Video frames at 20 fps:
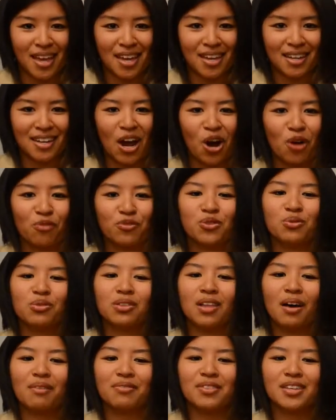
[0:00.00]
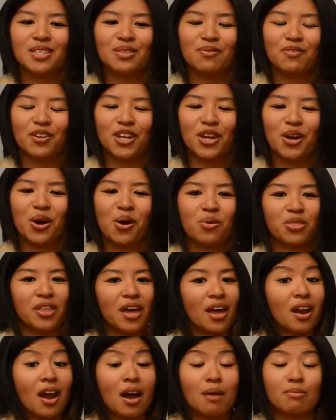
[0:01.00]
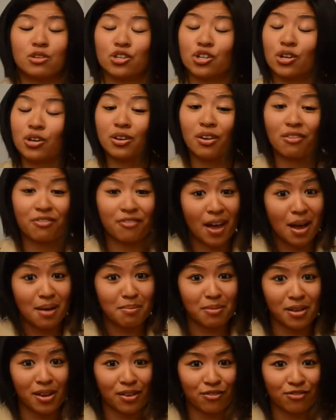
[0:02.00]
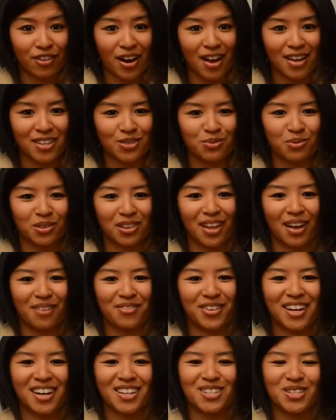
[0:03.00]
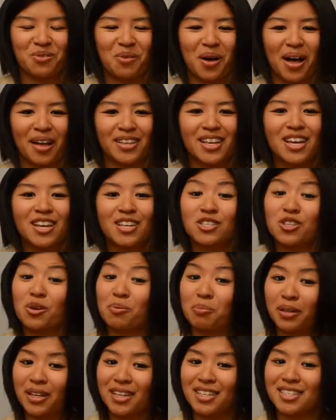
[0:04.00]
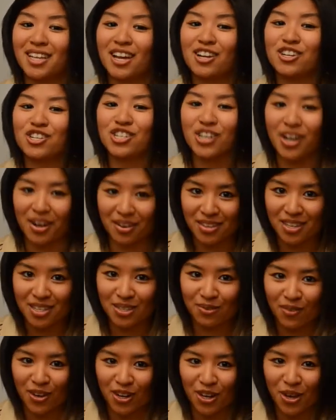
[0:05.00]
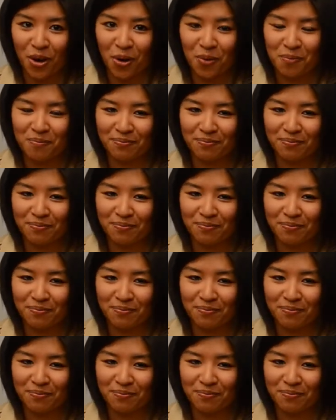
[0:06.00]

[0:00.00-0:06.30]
Now, if you love this video, then I'm sure your family and friends would love it as well. So please share this video.